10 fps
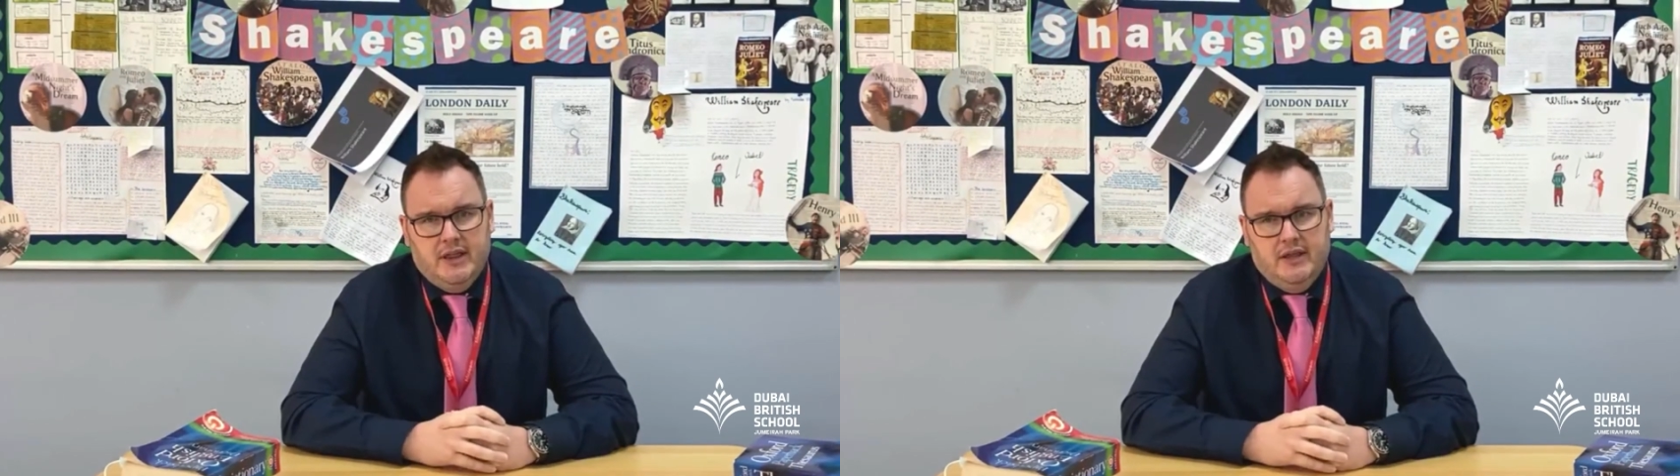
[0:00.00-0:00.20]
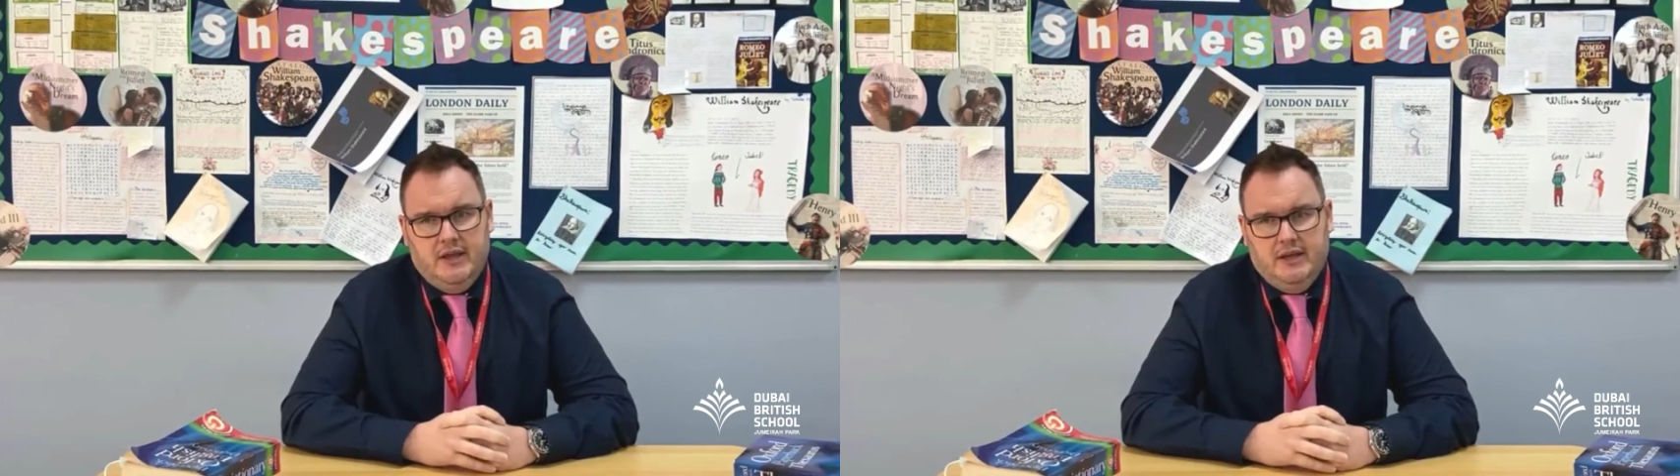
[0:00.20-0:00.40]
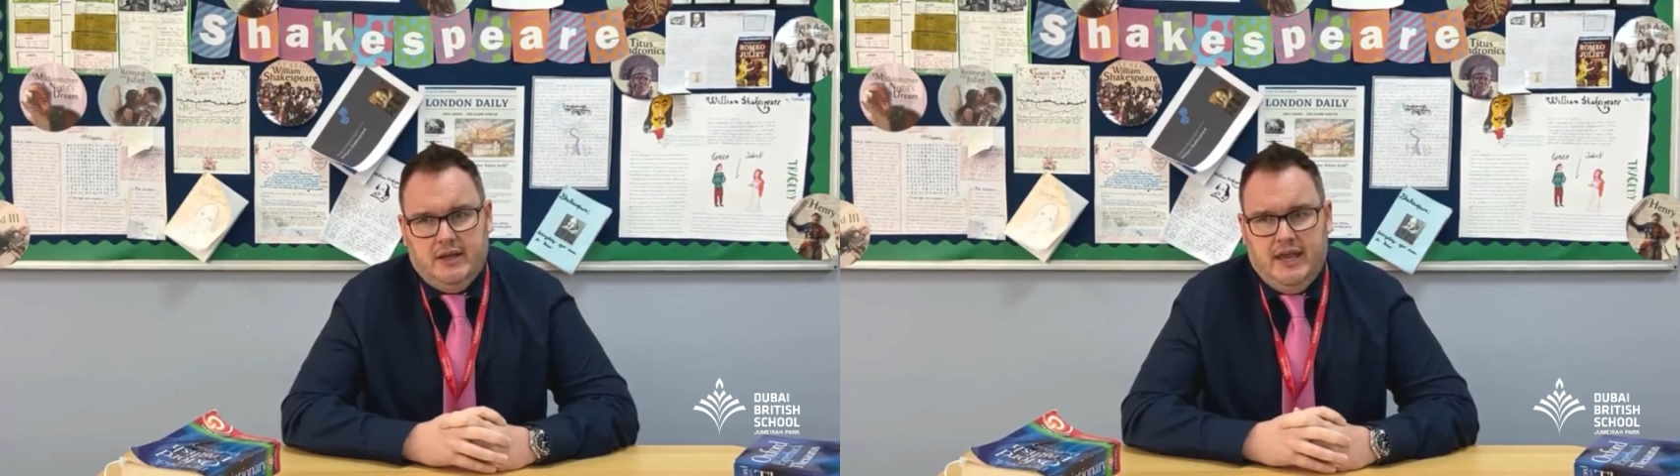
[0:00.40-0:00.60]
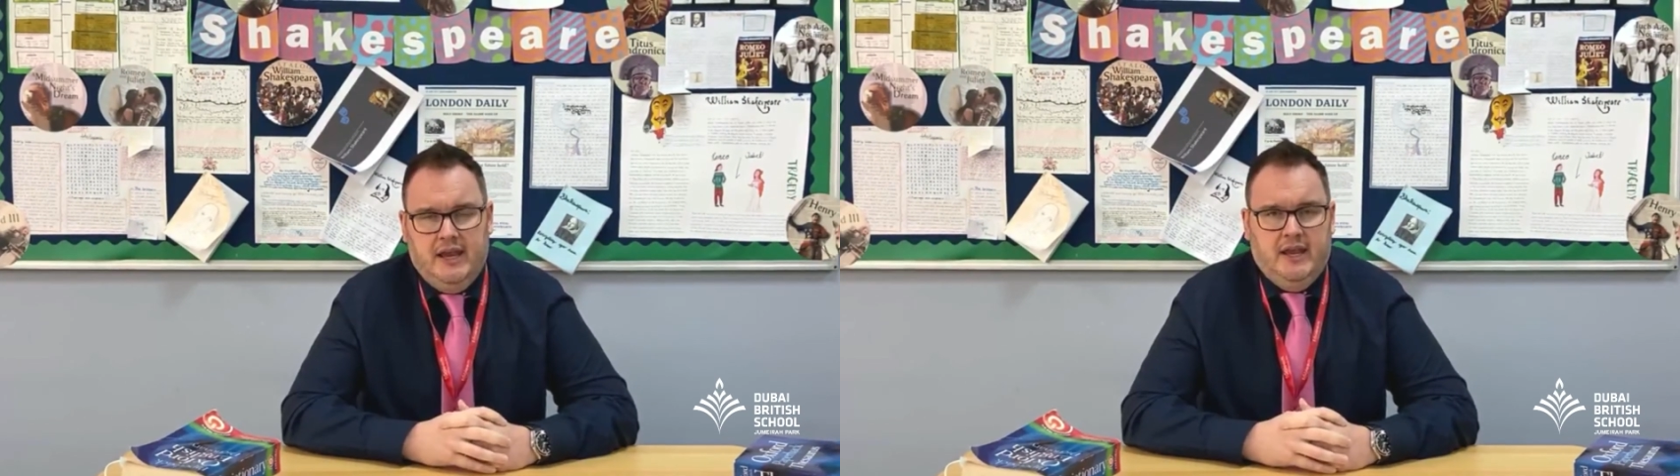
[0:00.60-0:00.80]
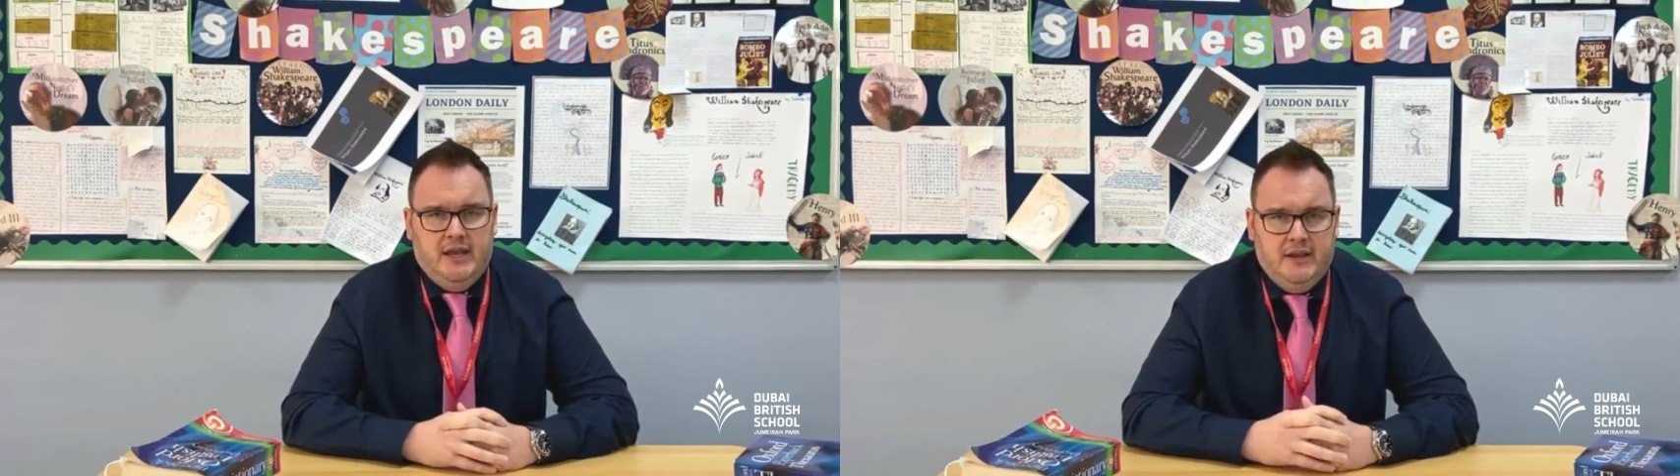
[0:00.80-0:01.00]
the
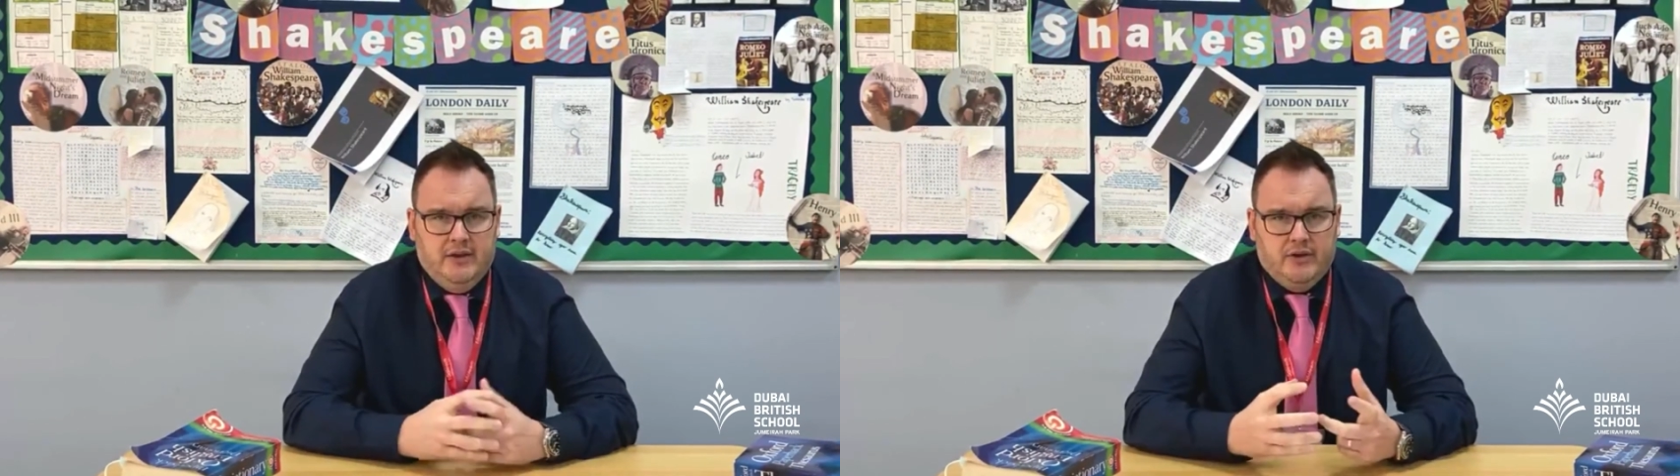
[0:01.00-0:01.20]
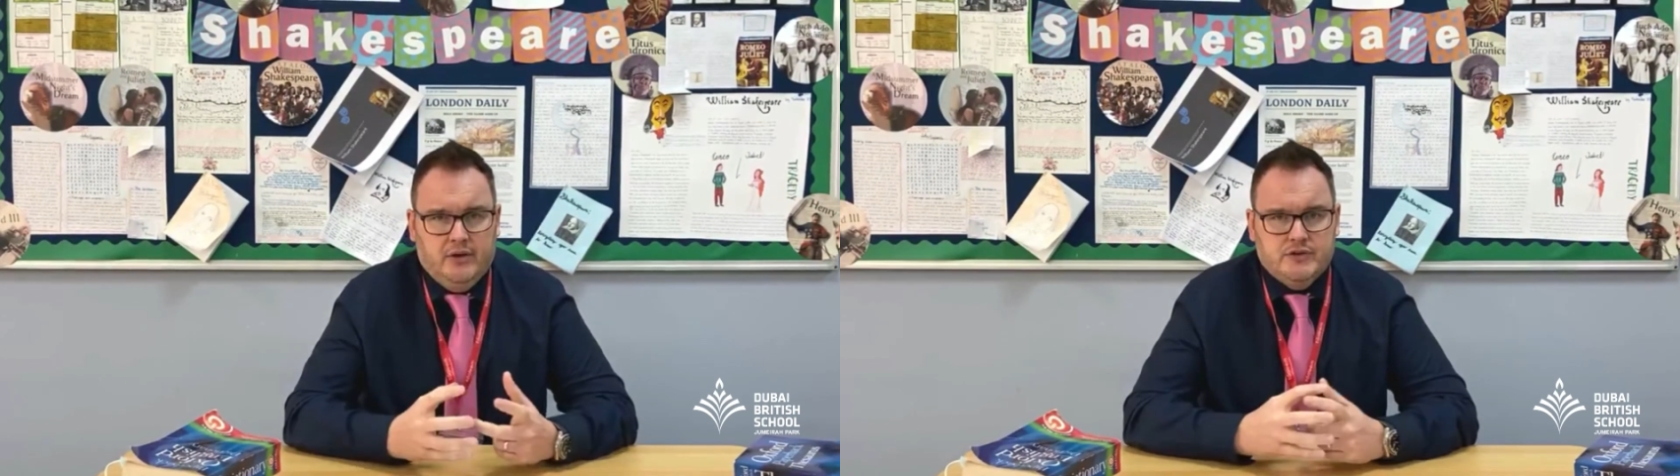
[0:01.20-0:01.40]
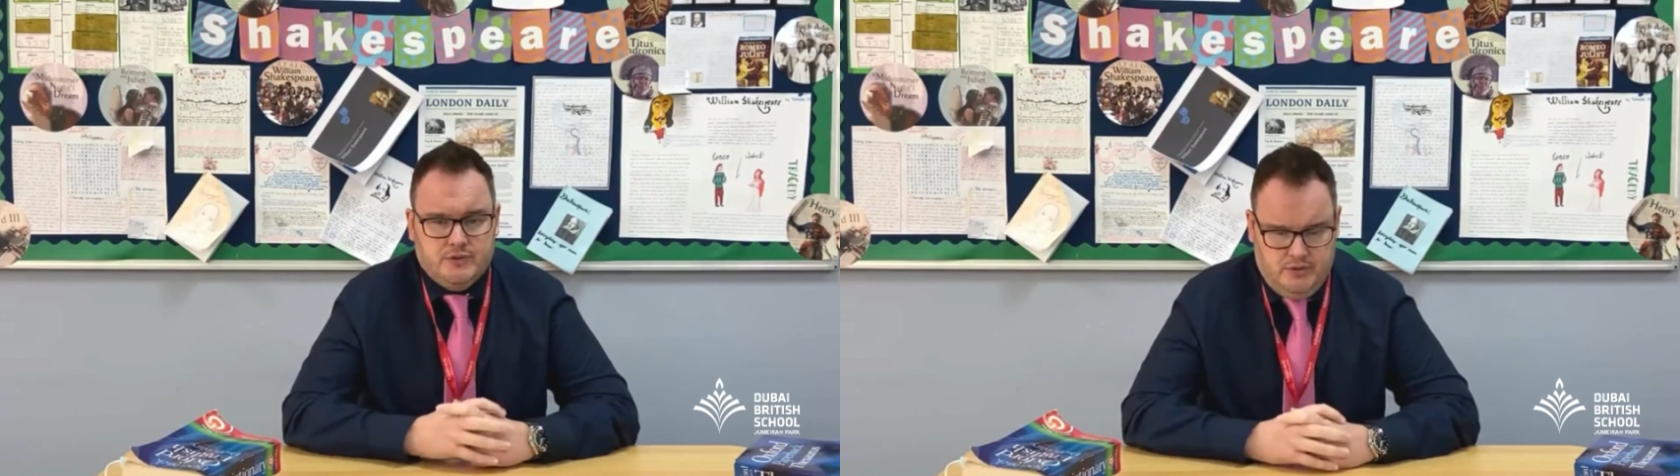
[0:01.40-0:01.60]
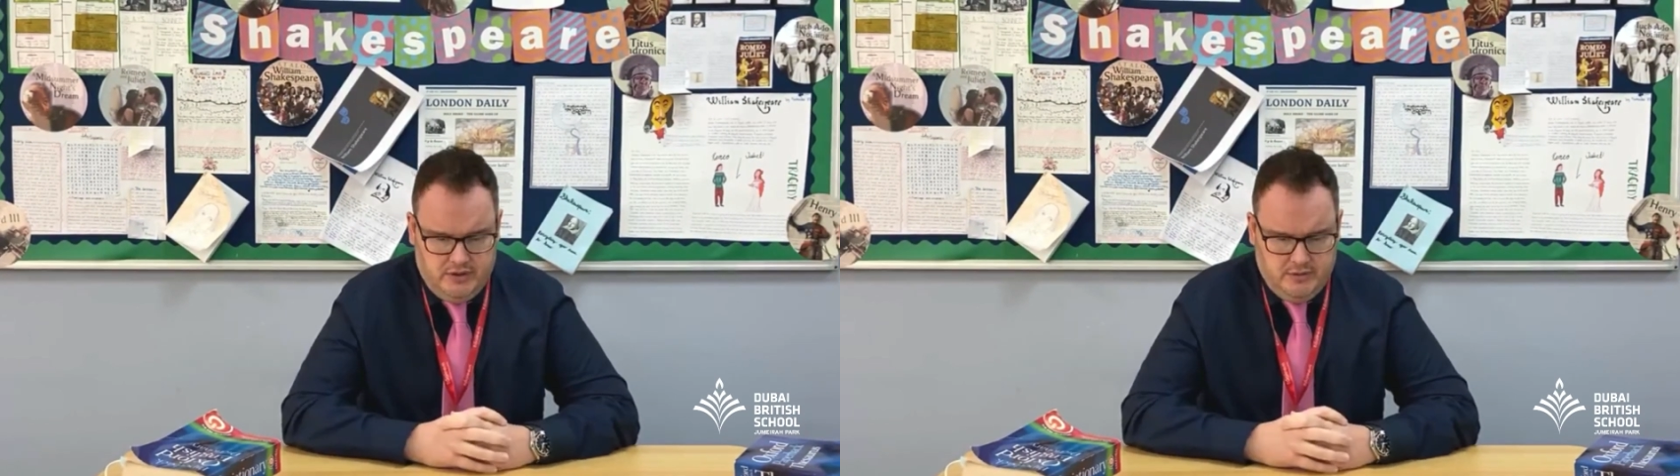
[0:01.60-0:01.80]
NEA, the coursework